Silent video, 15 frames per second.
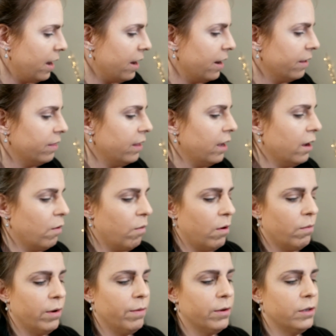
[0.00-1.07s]
And I think
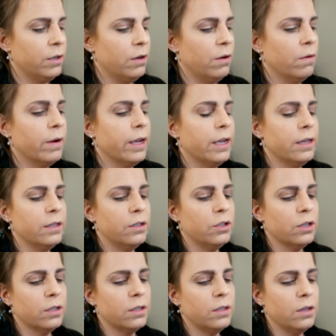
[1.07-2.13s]
what we will do is
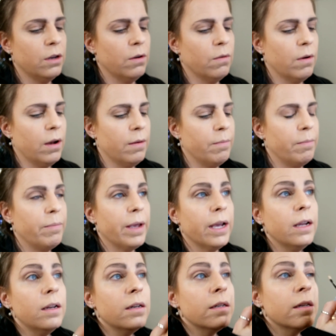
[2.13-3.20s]
just do a
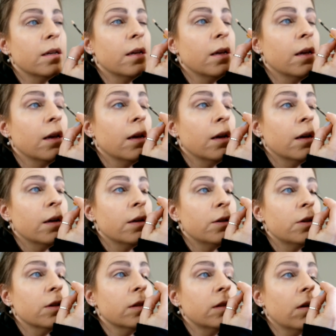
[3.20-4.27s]
bit
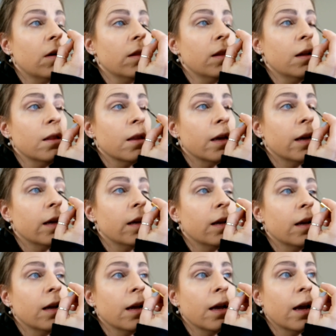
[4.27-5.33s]
just on the
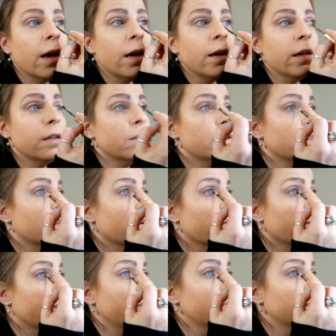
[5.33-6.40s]
lid and into the
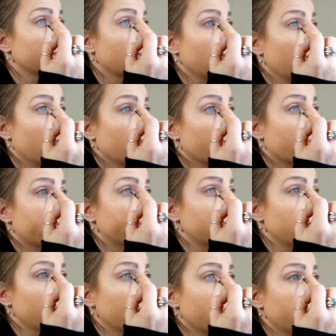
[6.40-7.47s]
crease. The
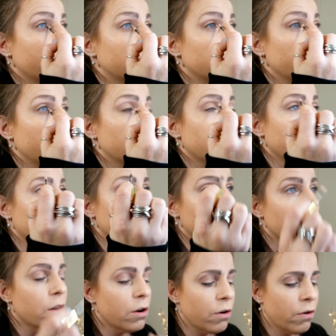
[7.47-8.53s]
reason I like doing the
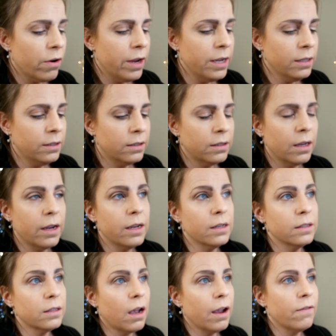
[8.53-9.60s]
inner crease
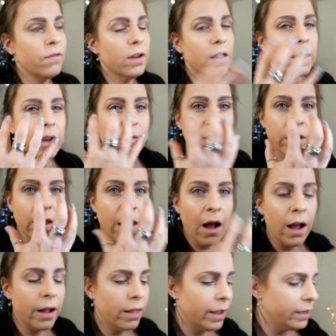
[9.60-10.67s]
is I feel like it really
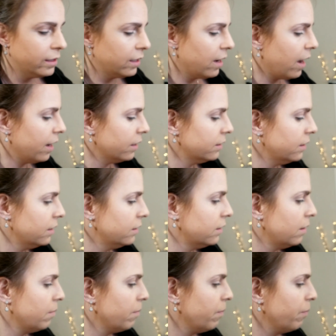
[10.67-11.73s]
highlights and accents
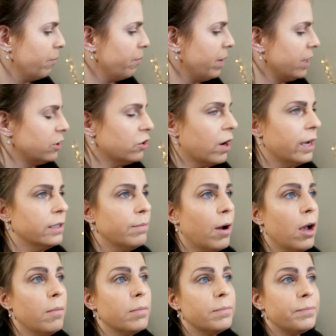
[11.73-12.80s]
and makes your eyes
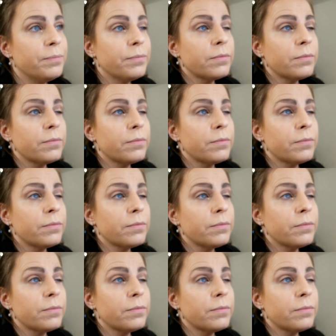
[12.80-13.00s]
pop.